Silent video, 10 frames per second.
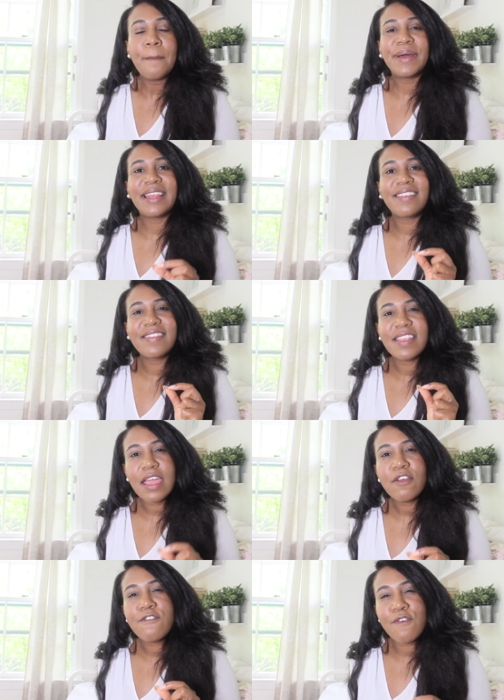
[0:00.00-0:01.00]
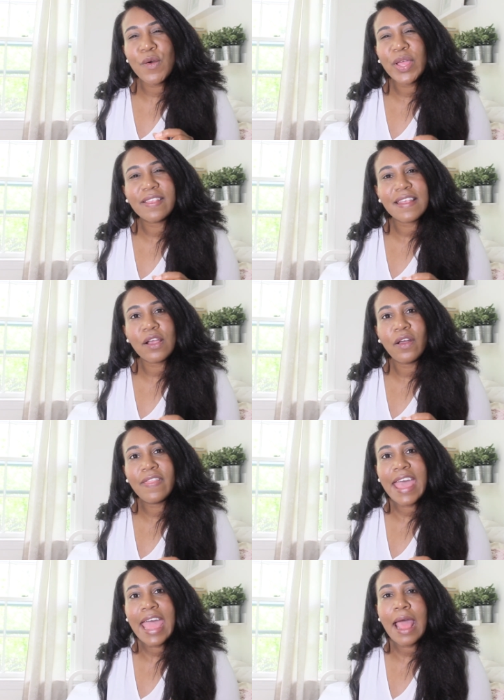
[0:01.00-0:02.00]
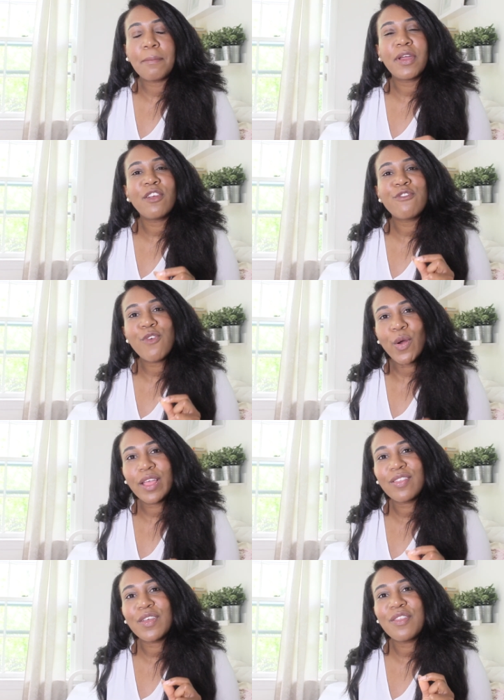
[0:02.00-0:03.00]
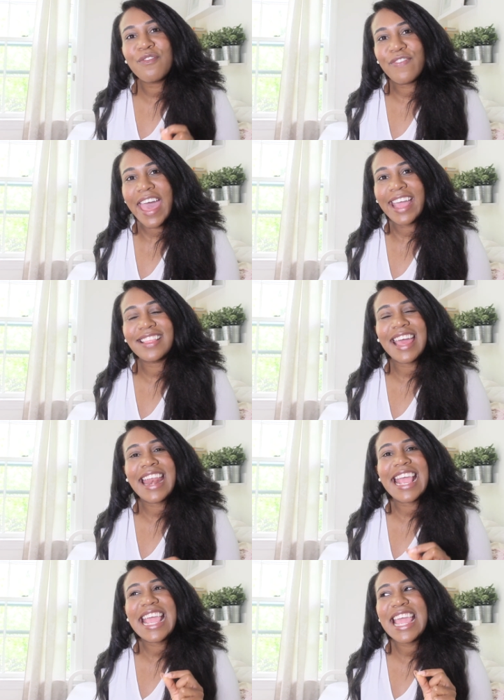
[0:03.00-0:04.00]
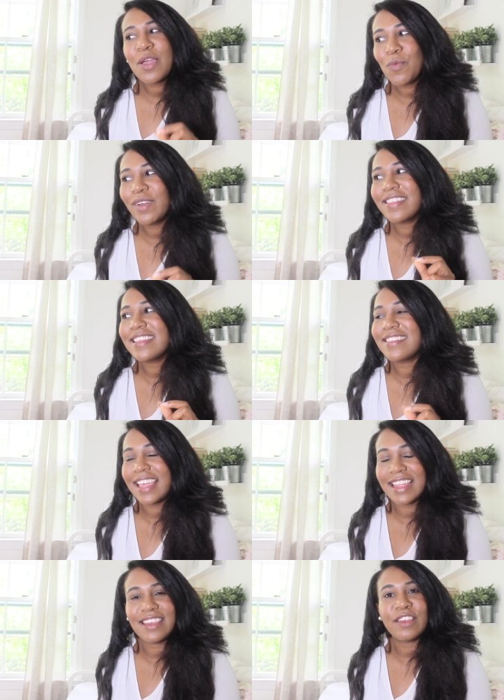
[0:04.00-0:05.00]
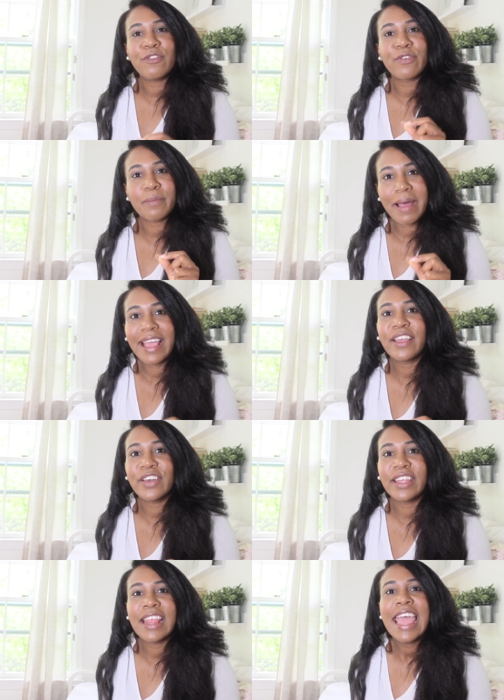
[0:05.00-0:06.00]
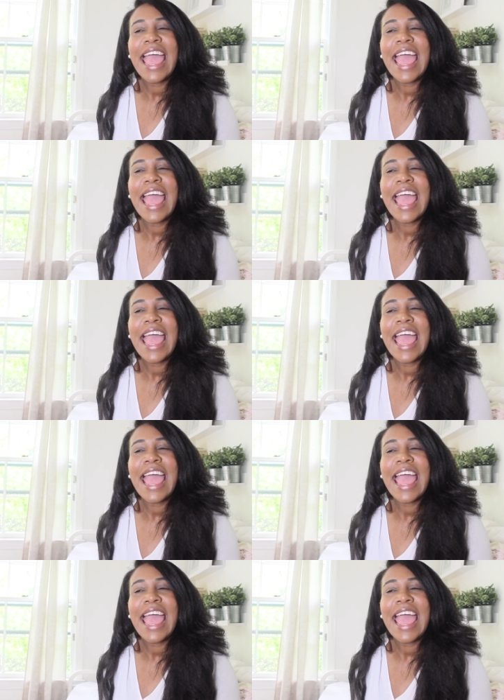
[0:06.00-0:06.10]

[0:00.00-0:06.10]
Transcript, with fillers: But instead of focusing on that, I'm going to focus on the fact that it was intended for my good.